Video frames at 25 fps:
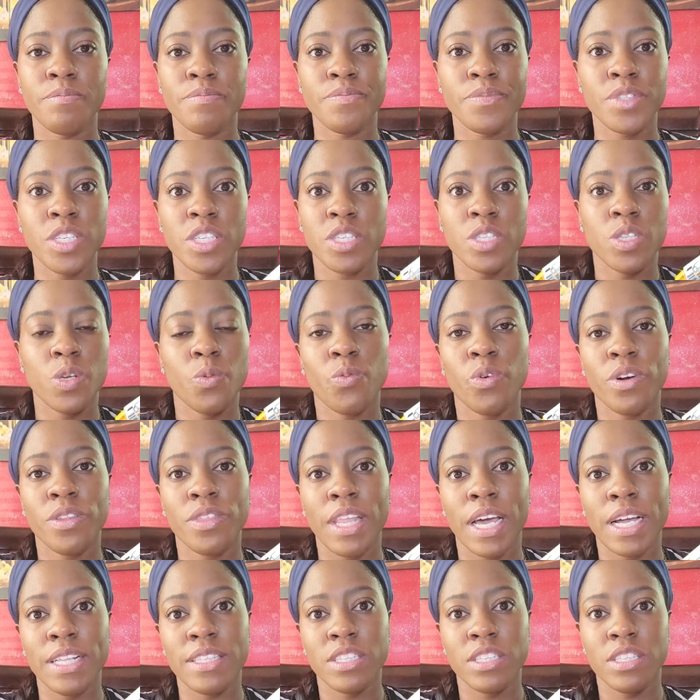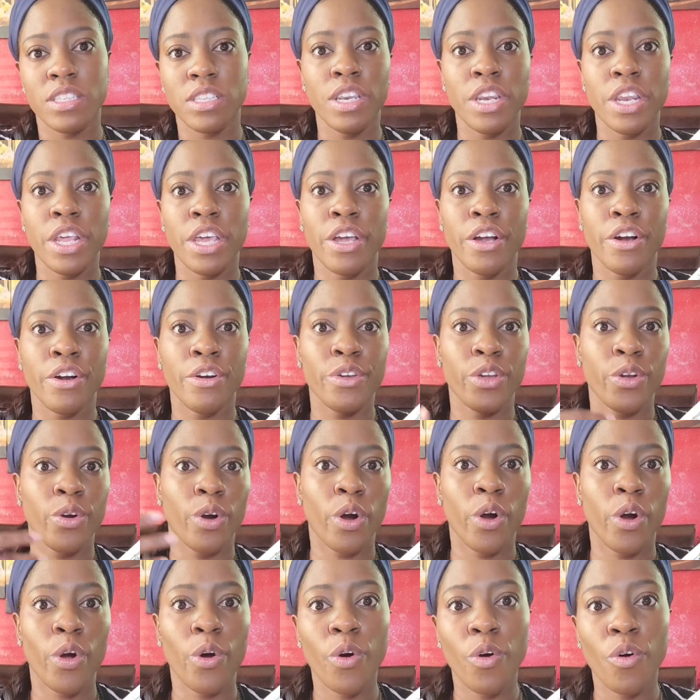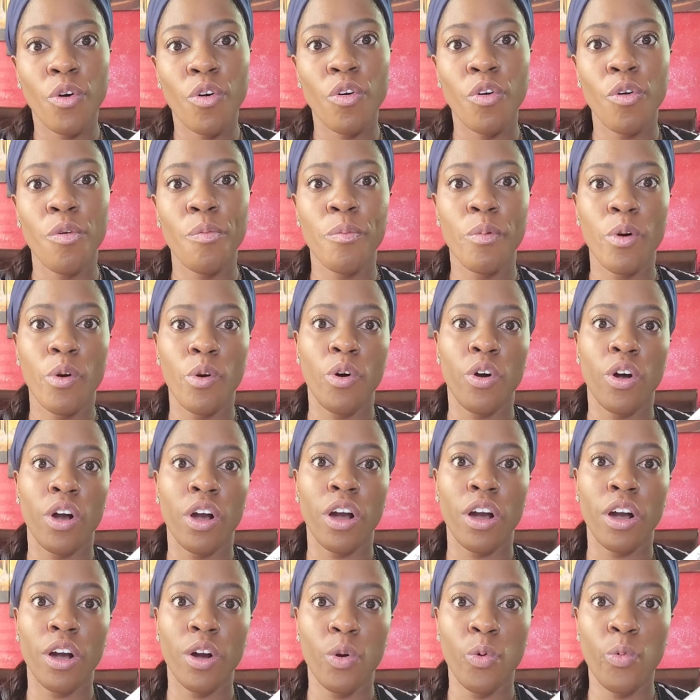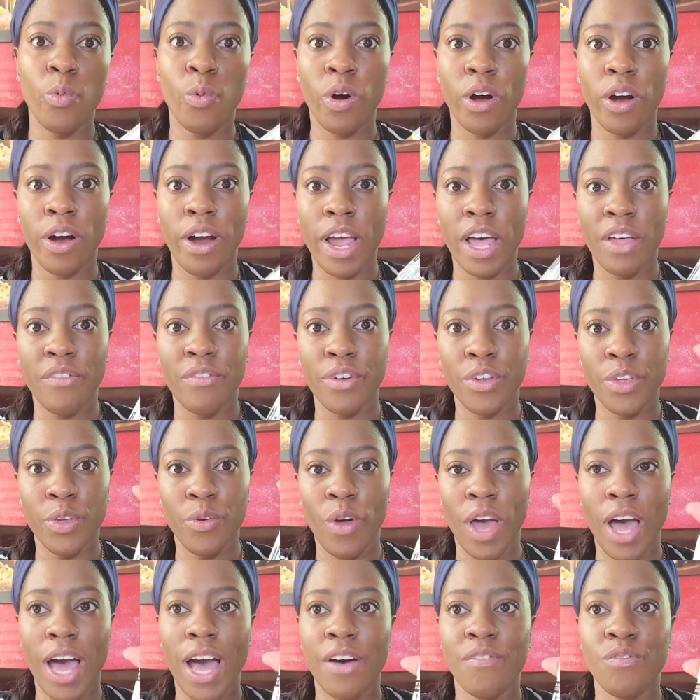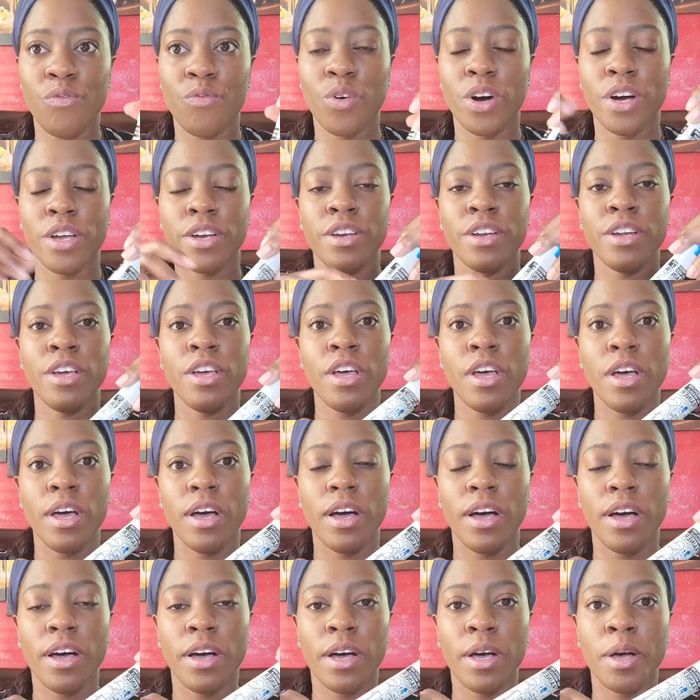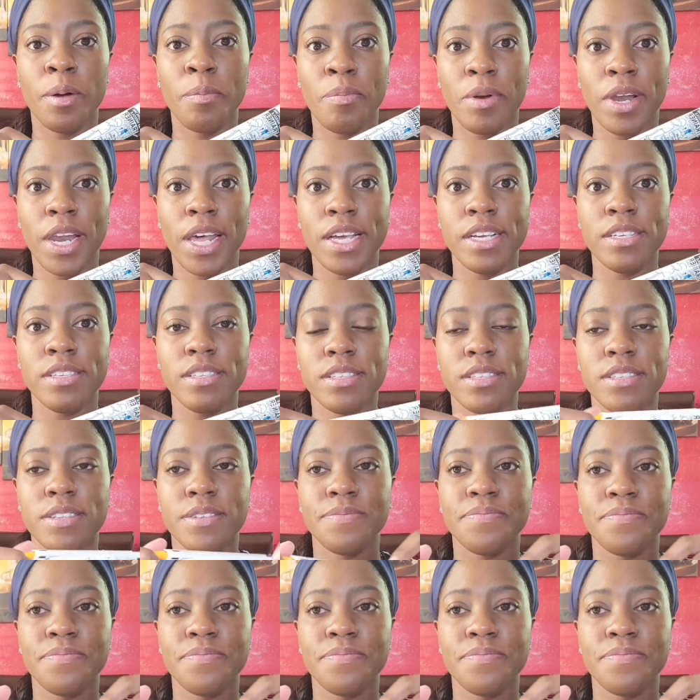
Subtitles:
to someone that's near your home or wherever you have one placed.